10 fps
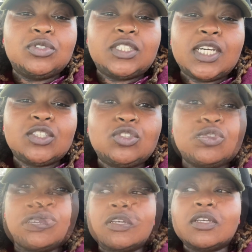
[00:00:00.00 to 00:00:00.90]

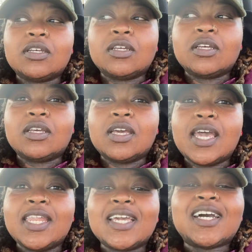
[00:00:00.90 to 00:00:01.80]
tattoo.
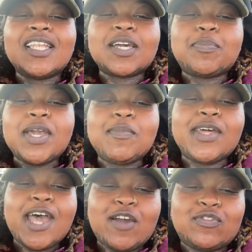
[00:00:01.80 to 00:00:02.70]
And then collect payment
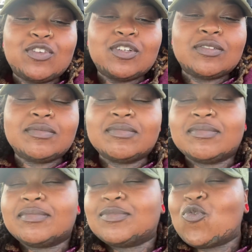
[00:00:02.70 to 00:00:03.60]
after.
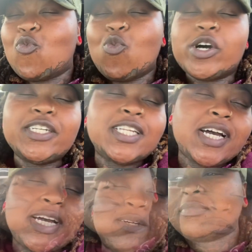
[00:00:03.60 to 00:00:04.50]
One
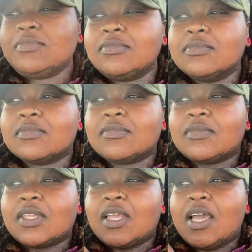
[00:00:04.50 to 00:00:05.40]
time,
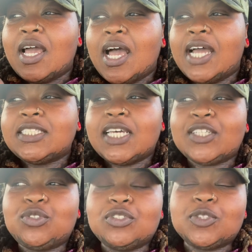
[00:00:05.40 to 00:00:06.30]
I
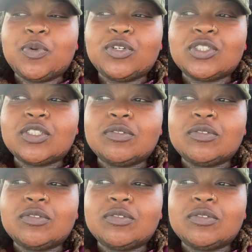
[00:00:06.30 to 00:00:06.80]
tattooed this person.